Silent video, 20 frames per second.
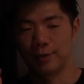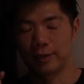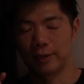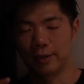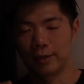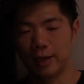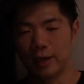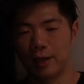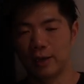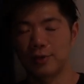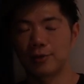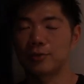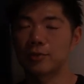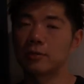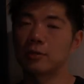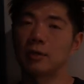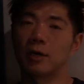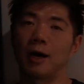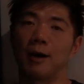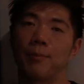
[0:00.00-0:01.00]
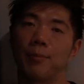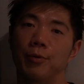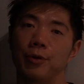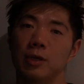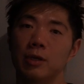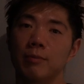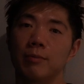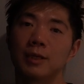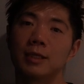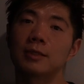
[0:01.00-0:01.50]
next
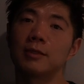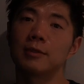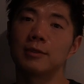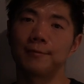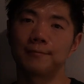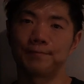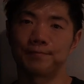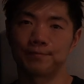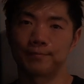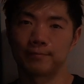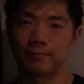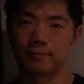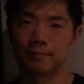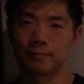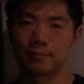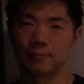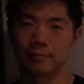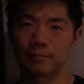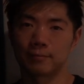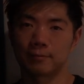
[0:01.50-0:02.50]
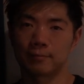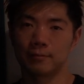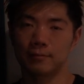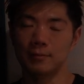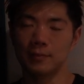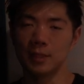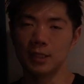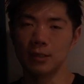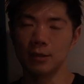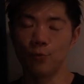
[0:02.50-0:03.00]
appointment,
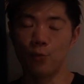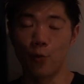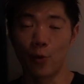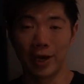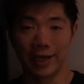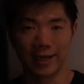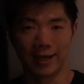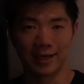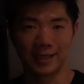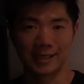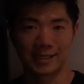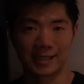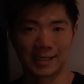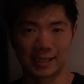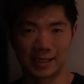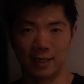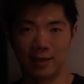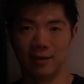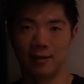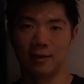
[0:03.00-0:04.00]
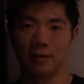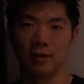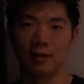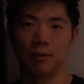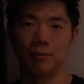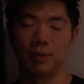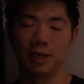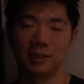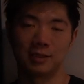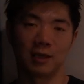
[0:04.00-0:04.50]
when I
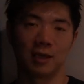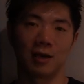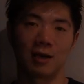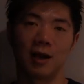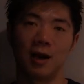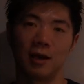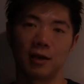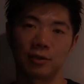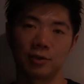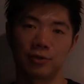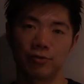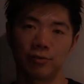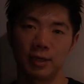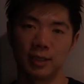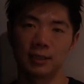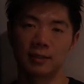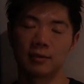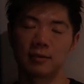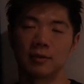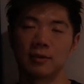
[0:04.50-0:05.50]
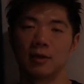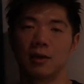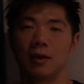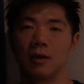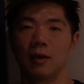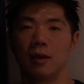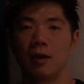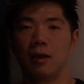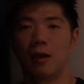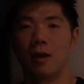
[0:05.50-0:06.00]
see my psychiatrist,
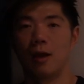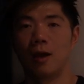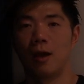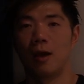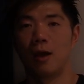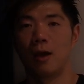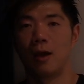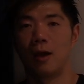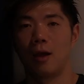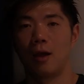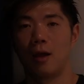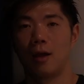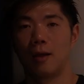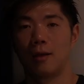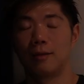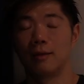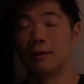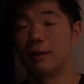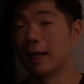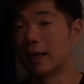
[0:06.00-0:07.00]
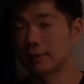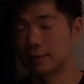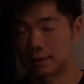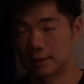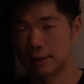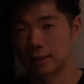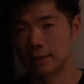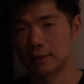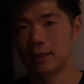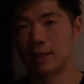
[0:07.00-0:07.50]
that's
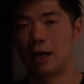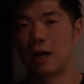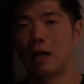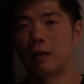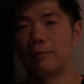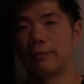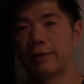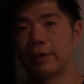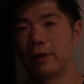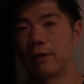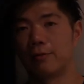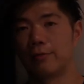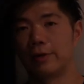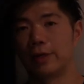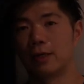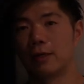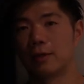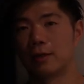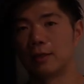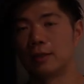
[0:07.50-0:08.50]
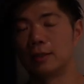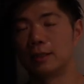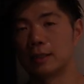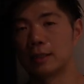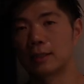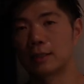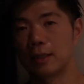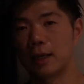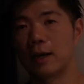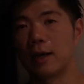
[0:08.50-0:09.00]
the time that we're gonna
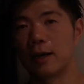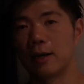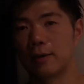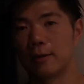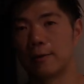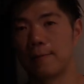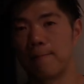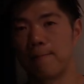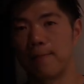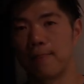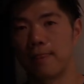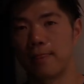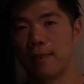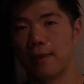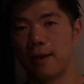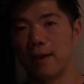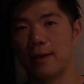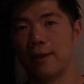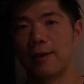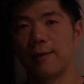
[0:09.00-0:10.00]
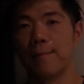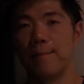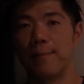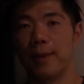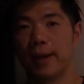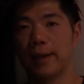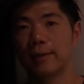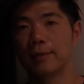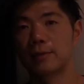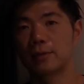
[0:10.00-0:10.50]
decide. And
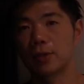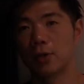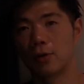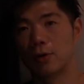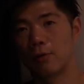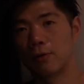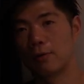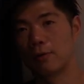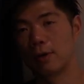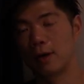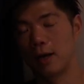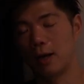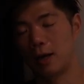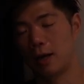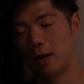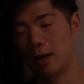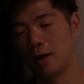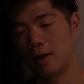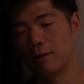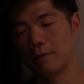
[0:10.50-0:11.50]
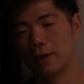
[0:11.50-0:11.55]
based on how